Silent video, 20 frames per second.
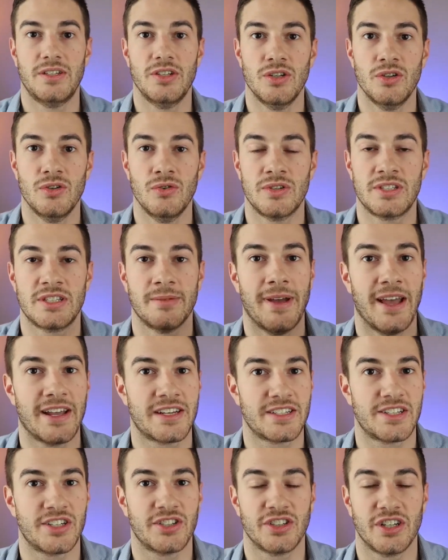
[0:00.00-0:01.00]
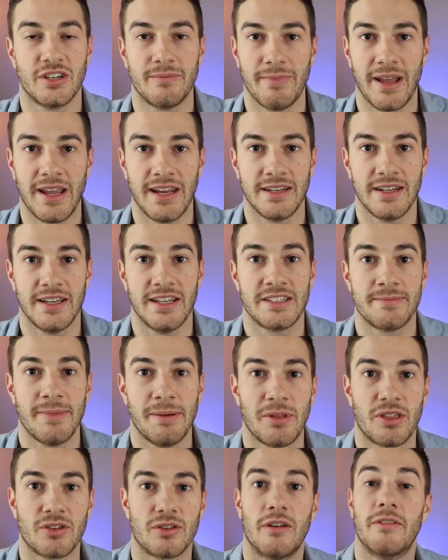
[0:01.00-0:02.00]
do some exterior maintenance,
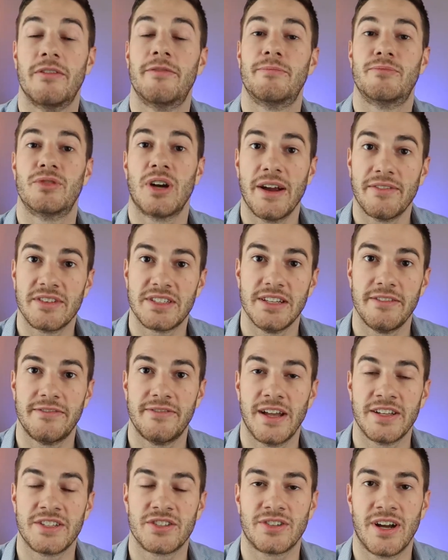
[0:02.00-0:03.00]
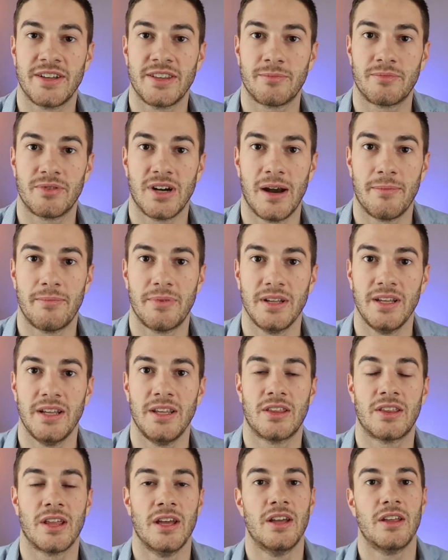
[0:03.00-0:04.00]
maybe throw a privacy fence around the
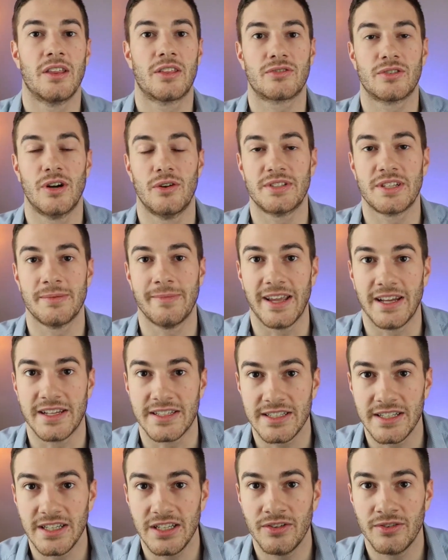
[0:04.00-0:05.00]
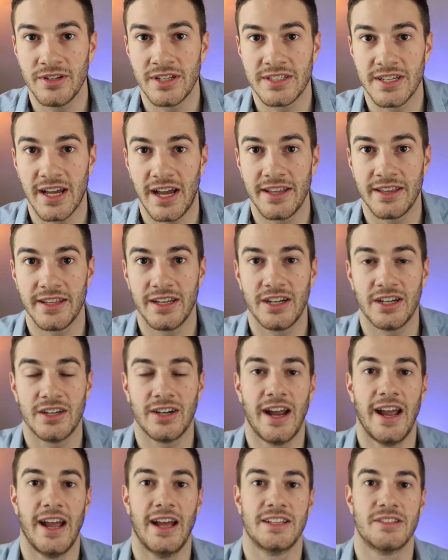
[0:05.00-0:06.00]
property, throw some A C units on
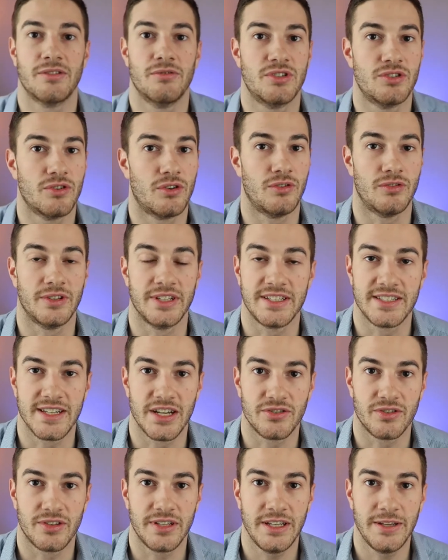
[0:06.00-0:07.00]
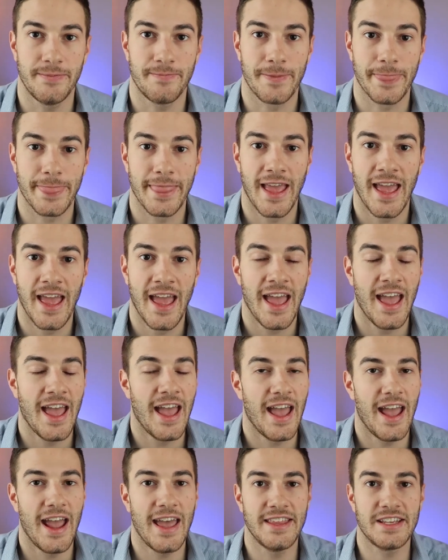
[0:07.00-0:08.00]
there as it was only central heat.
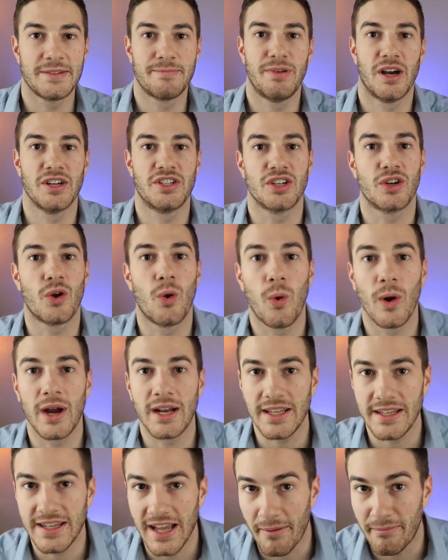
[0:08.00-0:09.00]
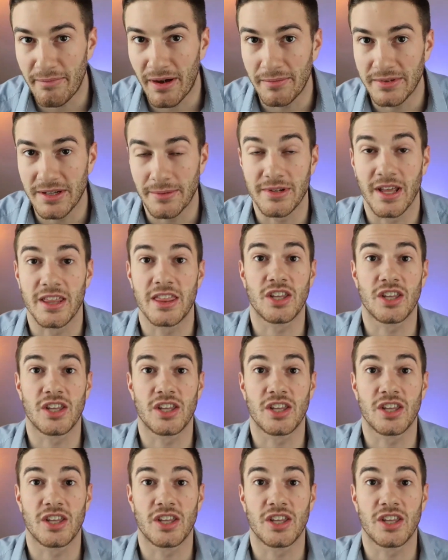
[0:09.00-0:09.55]
And this budget quickly got bumped up to